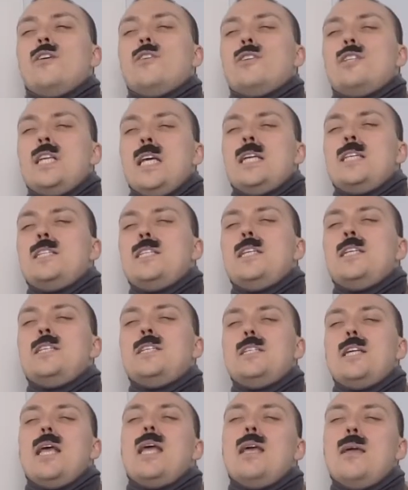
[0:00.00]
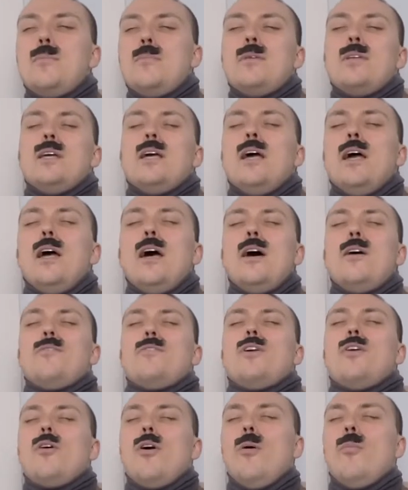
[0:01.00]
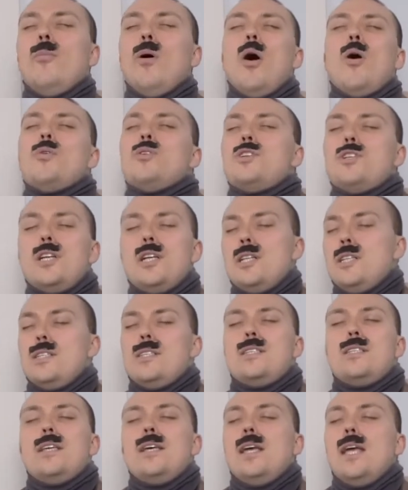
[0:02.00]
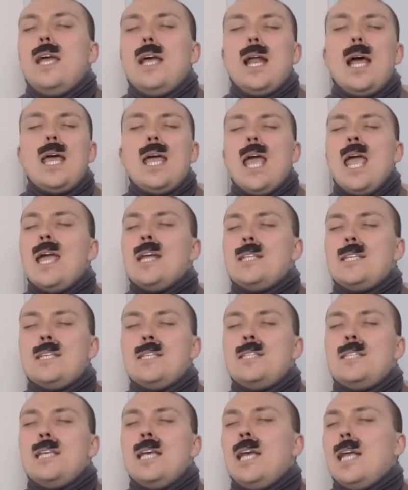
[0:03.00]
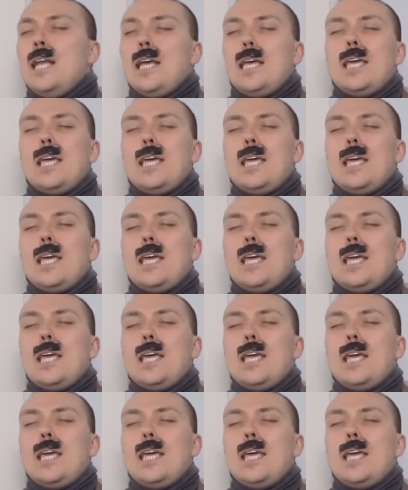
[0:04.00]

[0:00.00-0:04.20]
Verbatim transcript: You're just ashamed of your emotions, and I hate to see it.